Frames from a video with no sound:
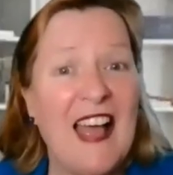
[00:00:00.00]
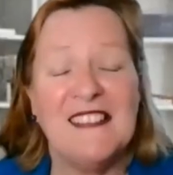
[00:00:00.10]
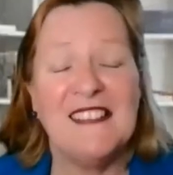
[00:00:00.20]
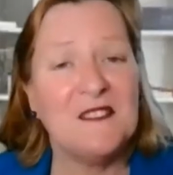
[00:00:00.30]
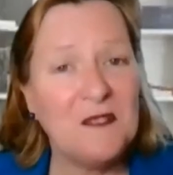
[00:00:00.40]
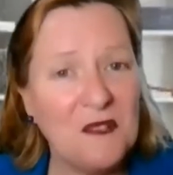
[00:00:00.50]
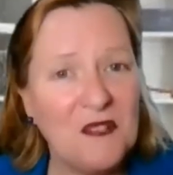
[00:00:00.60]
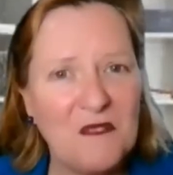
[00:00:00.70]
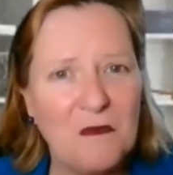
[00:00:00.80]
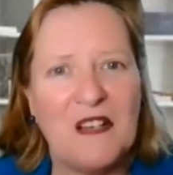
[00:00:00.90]
And to
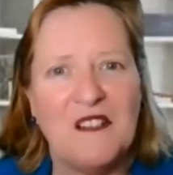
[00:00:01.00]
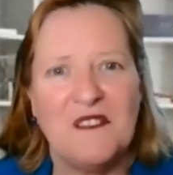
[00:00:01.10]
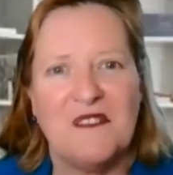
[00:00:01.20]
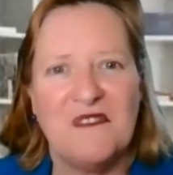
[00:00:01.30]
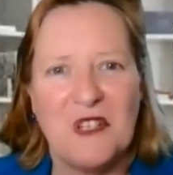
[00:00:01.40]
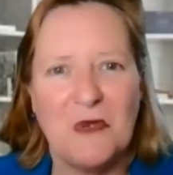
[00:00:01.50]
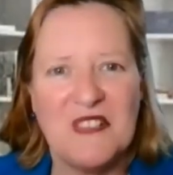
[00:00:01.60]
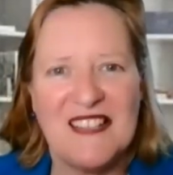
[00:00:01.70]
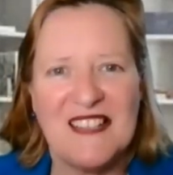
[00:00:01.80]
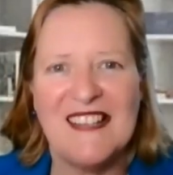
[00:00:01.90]
all the wonderful
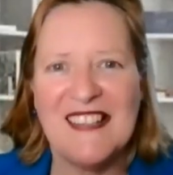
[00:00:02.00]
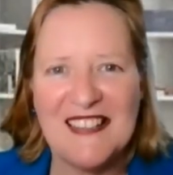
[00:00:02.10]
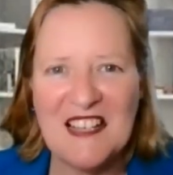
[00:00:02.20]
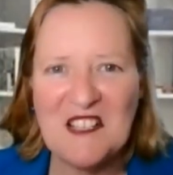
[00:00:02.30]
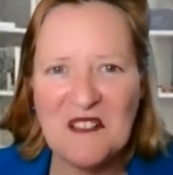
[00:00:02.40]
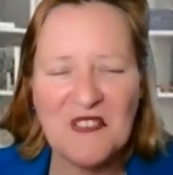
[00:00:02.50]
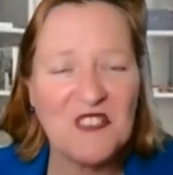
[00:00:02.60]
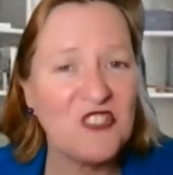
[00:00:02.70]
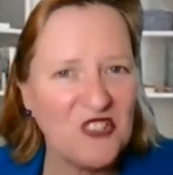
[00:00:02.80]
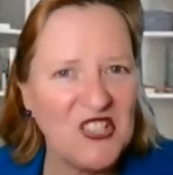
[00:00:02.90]
viewers again, thank you
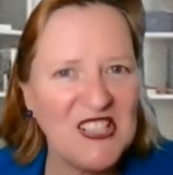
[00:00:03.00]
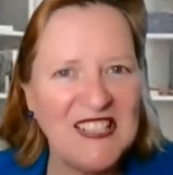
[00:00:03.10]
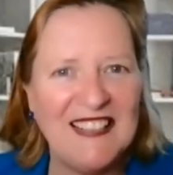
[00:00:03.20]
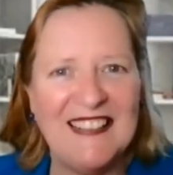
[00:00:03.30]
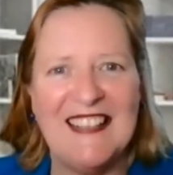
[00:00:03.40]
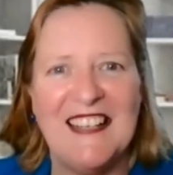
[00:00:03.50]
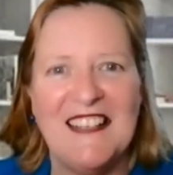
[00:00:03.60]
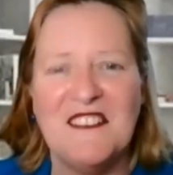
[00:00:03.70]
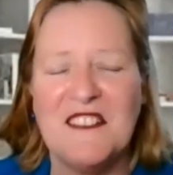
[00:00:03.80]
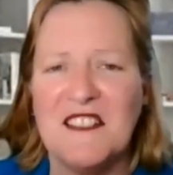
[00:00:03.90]
for tuning in
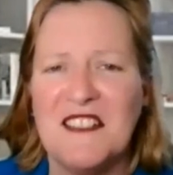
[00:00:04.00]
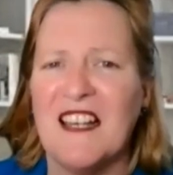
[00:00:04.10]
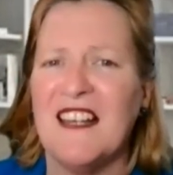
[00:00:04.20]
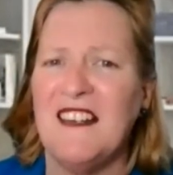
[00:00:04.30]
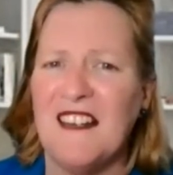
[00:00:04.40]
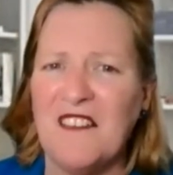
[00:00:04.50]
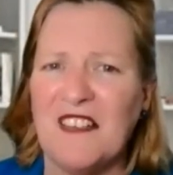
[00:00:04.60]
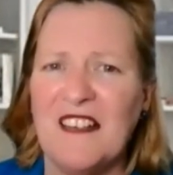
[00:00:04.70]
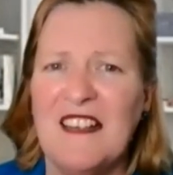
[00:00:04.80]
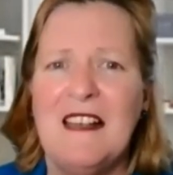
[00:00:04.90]
again to yet
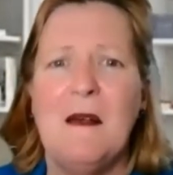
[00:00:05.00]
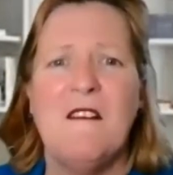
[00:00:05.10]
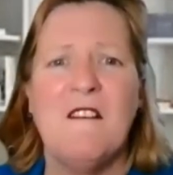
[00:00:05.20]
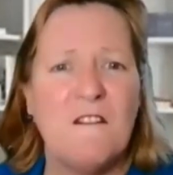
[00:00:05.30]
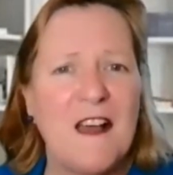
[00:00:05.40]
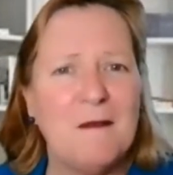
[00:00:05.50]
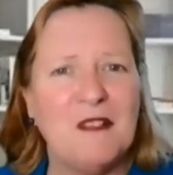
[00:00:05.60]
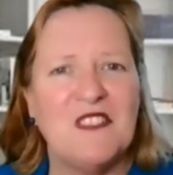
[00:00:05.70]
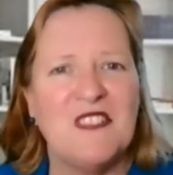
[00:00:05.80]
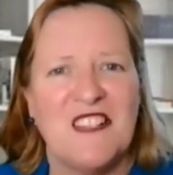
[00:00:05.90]
another
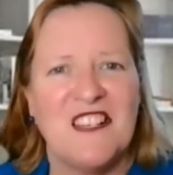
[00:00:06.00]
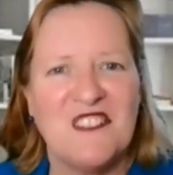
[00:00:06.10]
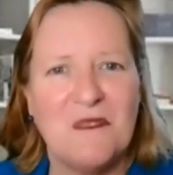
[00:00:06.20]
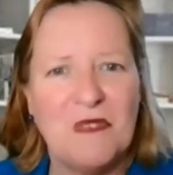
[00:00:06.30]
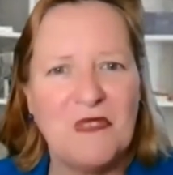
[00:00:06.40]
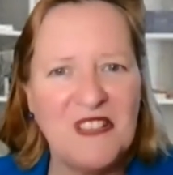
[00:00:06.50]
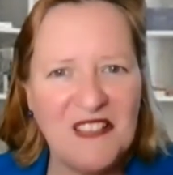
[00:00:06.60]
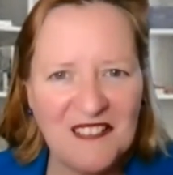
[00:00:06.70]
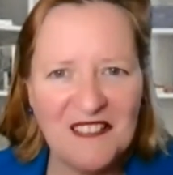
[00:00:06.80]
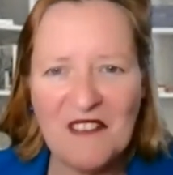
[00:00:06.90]
fabulous session with
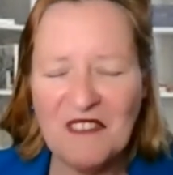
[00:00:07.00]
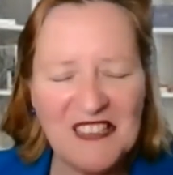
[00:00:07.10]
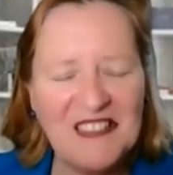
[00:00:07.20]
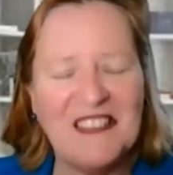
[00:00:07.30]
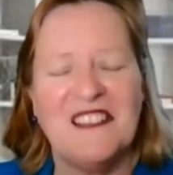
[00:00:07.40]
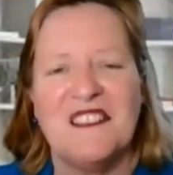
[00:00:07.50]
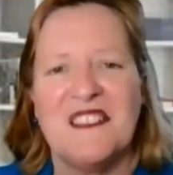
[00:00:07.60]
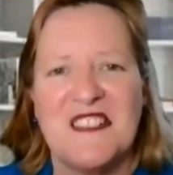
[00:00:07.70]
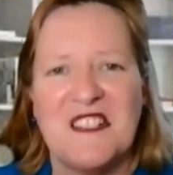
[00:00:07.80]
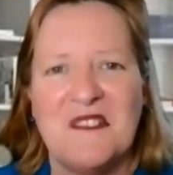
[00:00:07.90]
the lovely Nicola
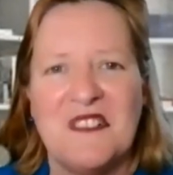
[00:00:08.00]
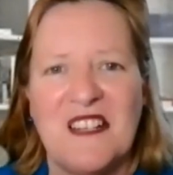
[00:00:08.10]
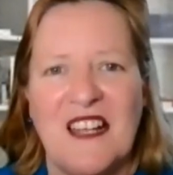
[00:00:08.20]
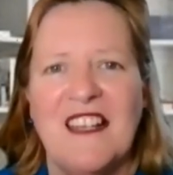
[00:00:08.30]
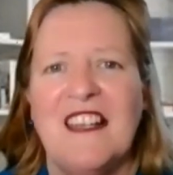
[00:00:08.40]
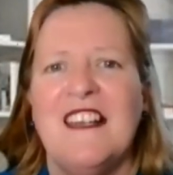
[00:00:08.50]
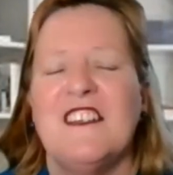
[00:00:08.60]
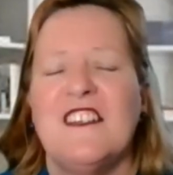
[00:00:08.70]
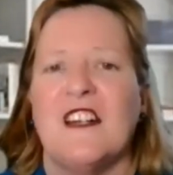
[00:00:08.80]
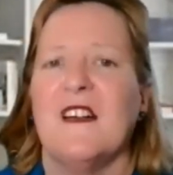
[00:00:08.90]
Steel today,
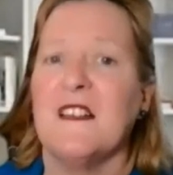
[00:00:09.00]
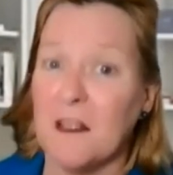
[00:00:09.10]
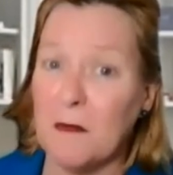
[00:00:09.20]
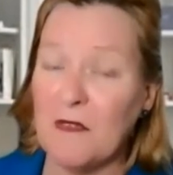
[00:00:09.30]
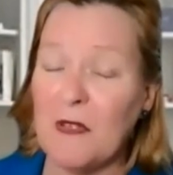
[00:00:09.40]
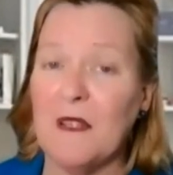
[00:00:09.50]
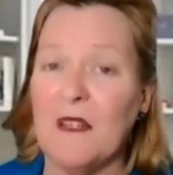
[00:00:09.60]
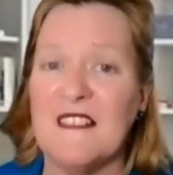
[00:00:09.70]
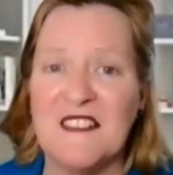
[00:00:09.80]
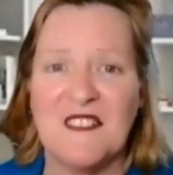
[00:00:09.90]
sharing some of
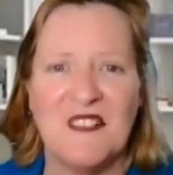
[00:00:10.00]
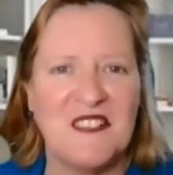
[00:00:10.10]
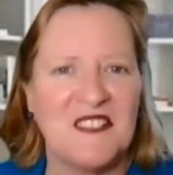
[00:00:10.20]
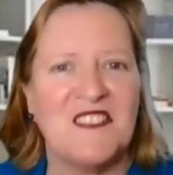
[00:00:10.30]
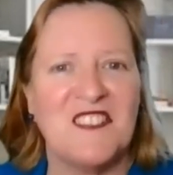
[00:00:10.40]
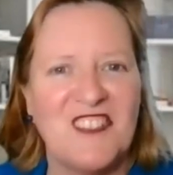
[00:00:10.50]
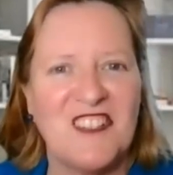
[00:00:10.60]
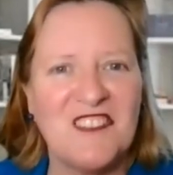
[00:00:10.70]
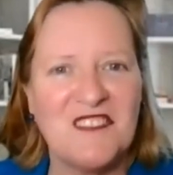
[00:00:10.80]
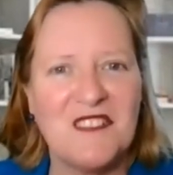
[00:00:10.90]
her insights and
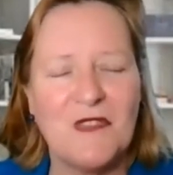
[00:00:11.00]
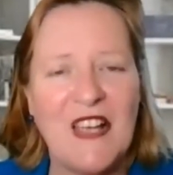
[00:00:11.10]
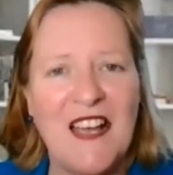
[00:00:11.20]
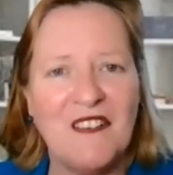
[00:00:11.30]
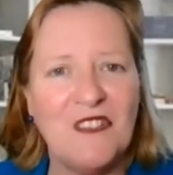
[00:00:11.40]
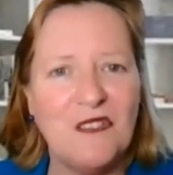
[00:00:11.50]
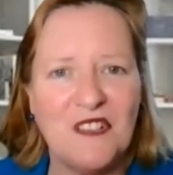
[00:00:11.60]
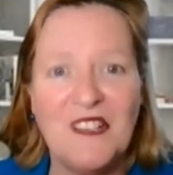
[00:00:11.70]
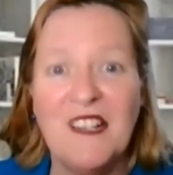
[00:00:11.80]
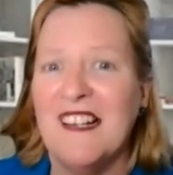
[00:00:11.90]
suggestions for how you
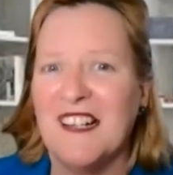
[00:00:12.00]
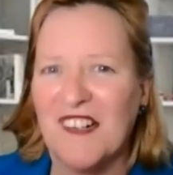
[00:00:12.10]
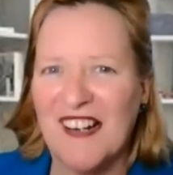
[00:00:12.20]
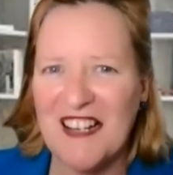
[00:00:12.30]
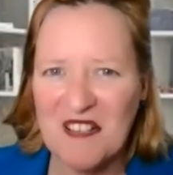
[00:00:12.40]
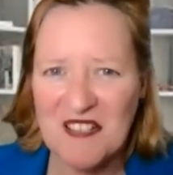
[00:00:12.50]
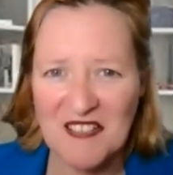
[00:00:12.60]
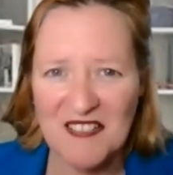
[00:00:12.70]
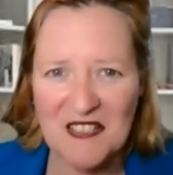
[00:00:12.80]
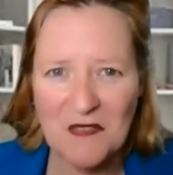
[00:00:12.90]
can create a
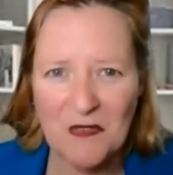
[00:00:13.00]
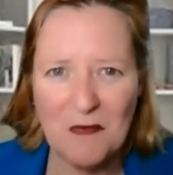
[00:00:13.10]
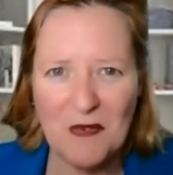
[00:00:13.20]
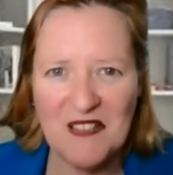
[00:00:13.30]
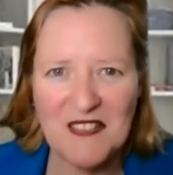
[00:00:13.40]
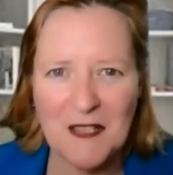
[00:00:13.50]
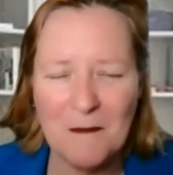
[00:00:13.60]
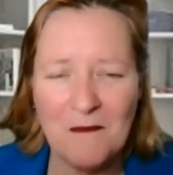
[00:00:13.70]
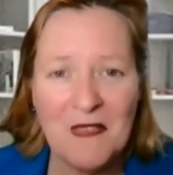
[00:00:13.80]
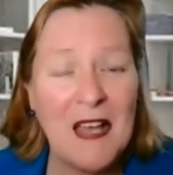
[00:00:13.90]
successful mindset.